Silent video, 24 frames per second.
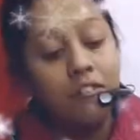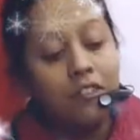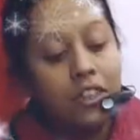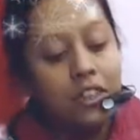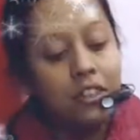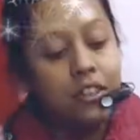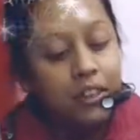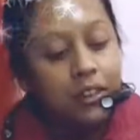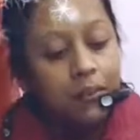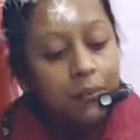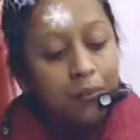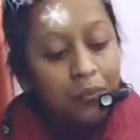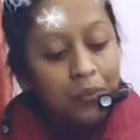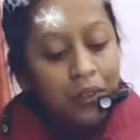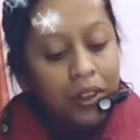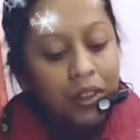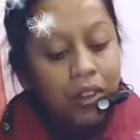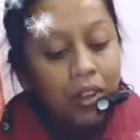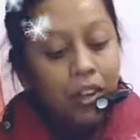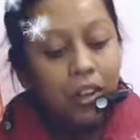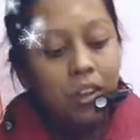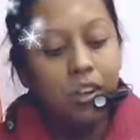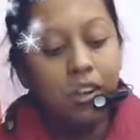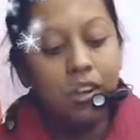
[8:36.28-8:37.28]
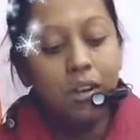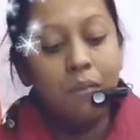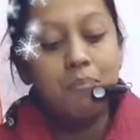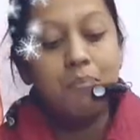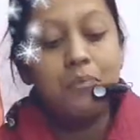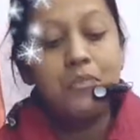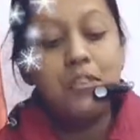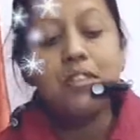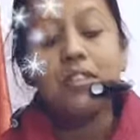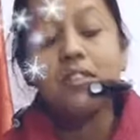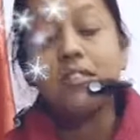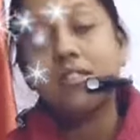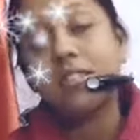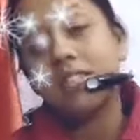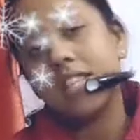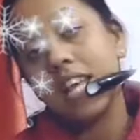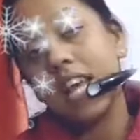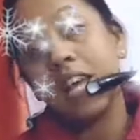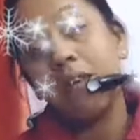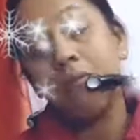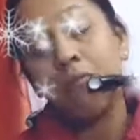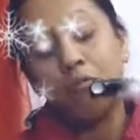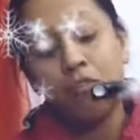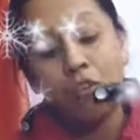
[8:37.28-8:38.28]
with a
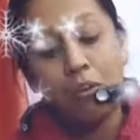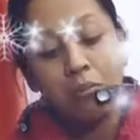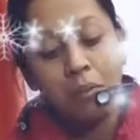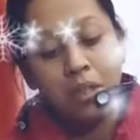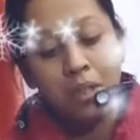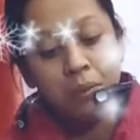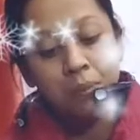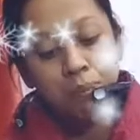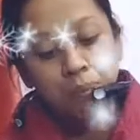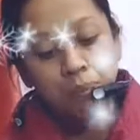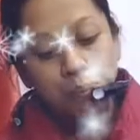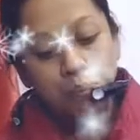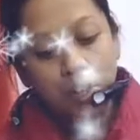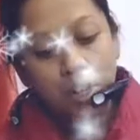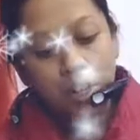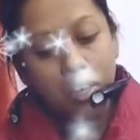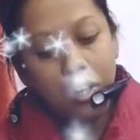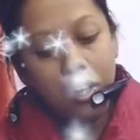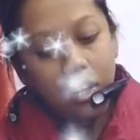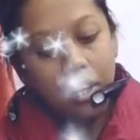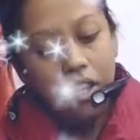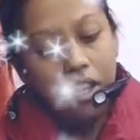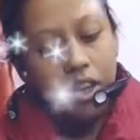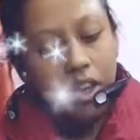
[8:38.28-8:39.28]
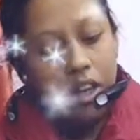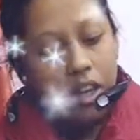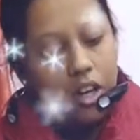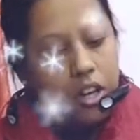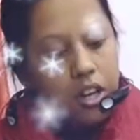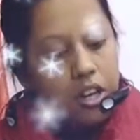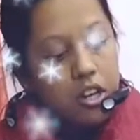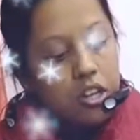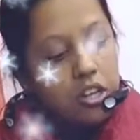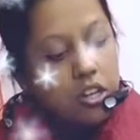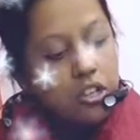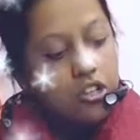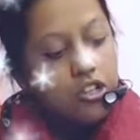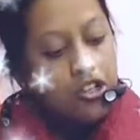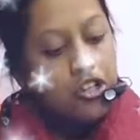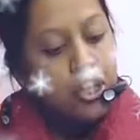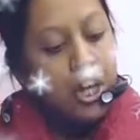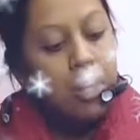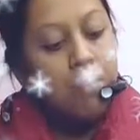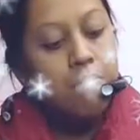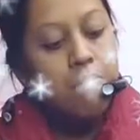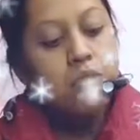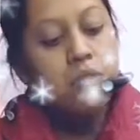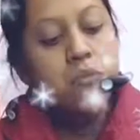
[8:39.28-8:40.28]
same woman.
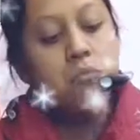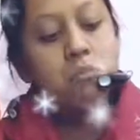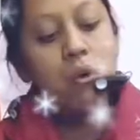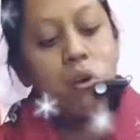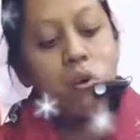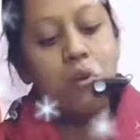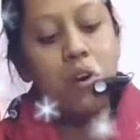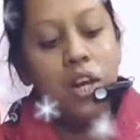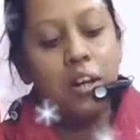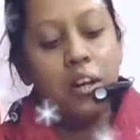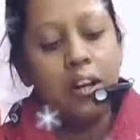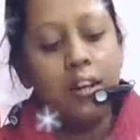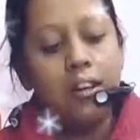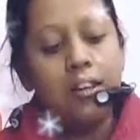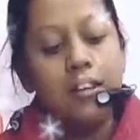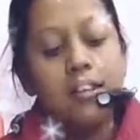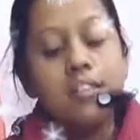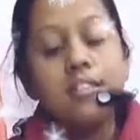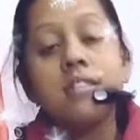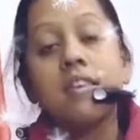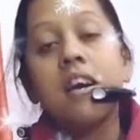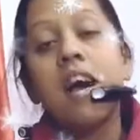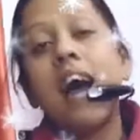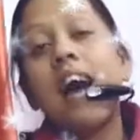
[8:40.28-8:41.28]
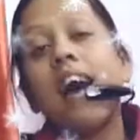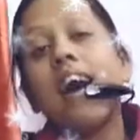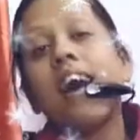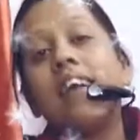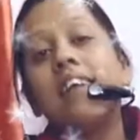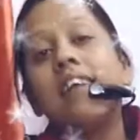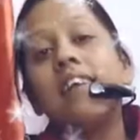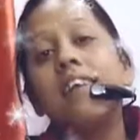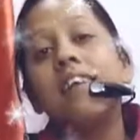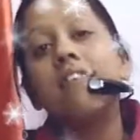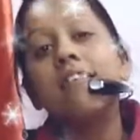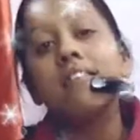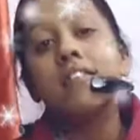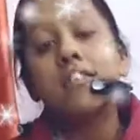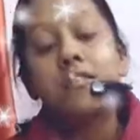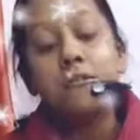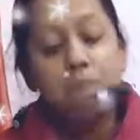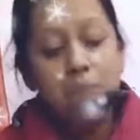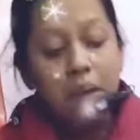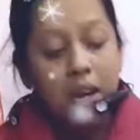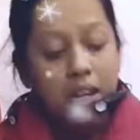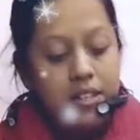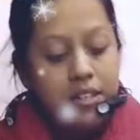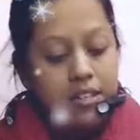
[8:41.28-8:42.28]
James Morey is a highly
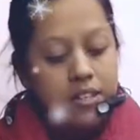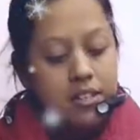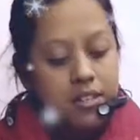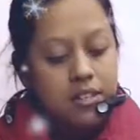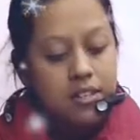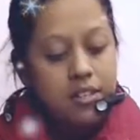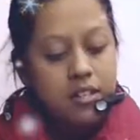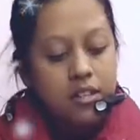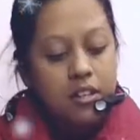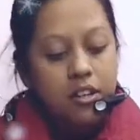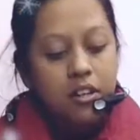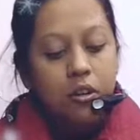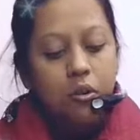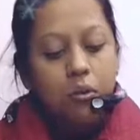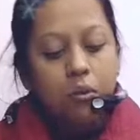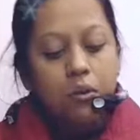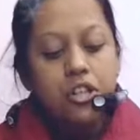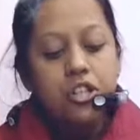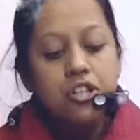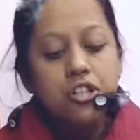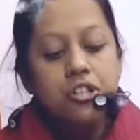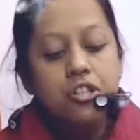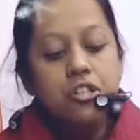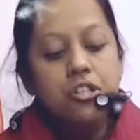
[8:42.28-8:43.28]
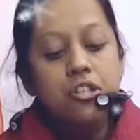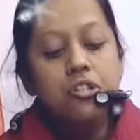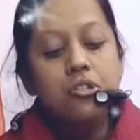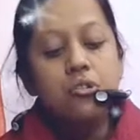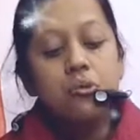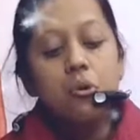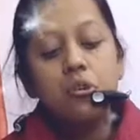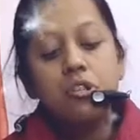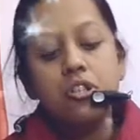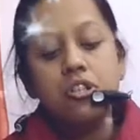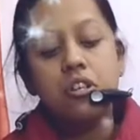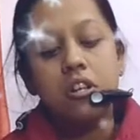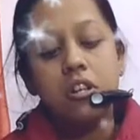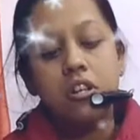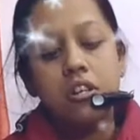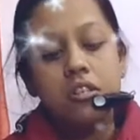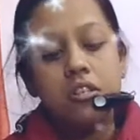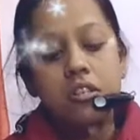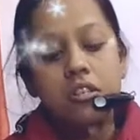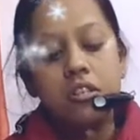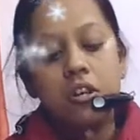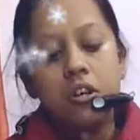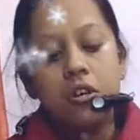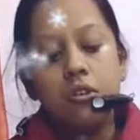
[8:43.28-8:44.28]
respected Christian
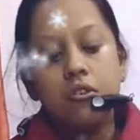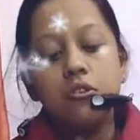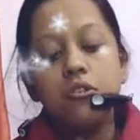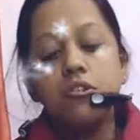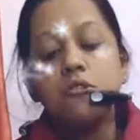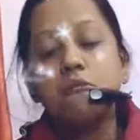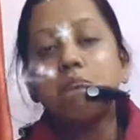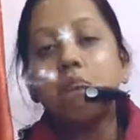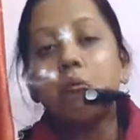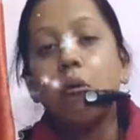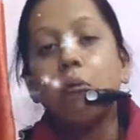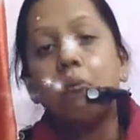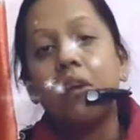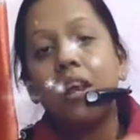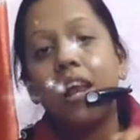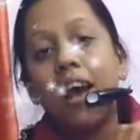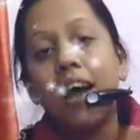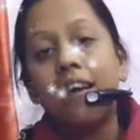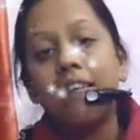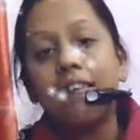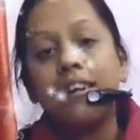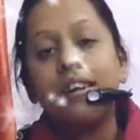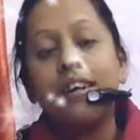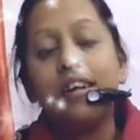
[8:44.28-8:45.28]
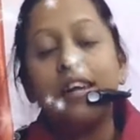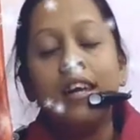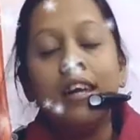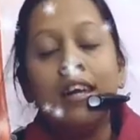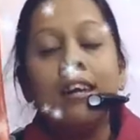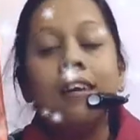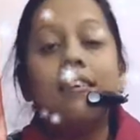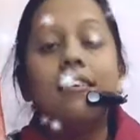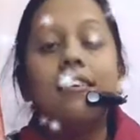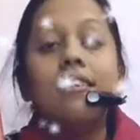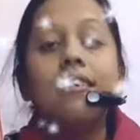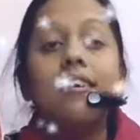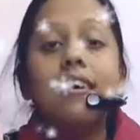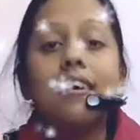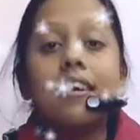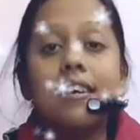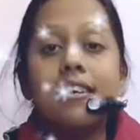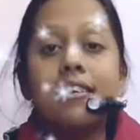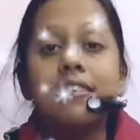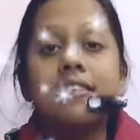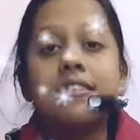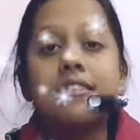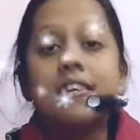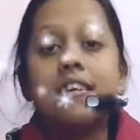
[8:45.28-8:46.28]
socialist whose popularity
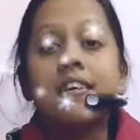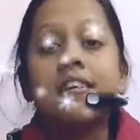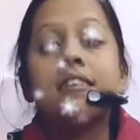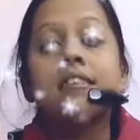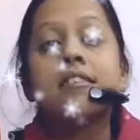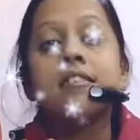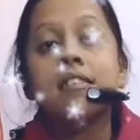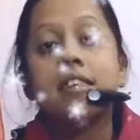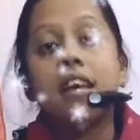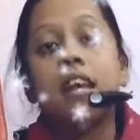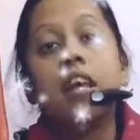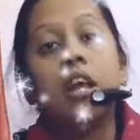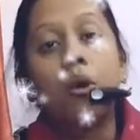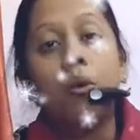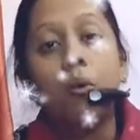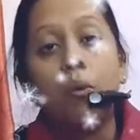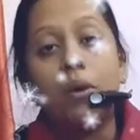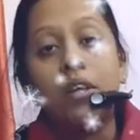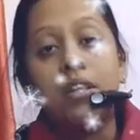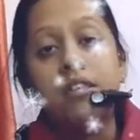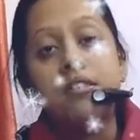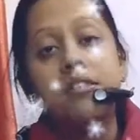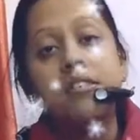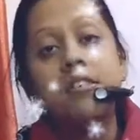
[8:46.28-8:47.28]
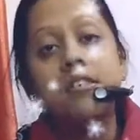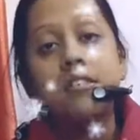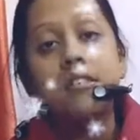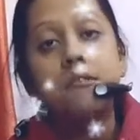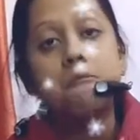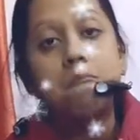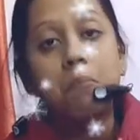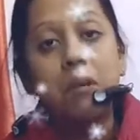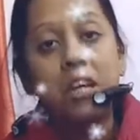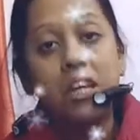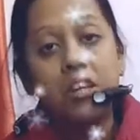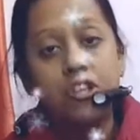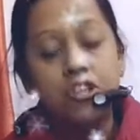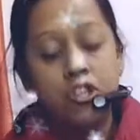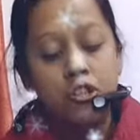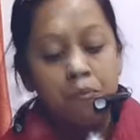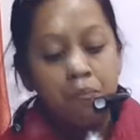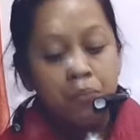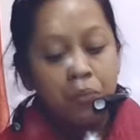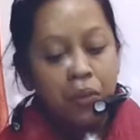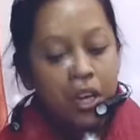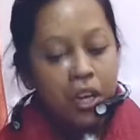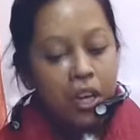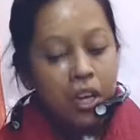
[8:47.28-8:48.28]
is in his eloquence, his
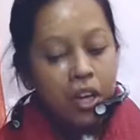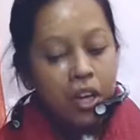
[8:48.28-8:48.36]
speech.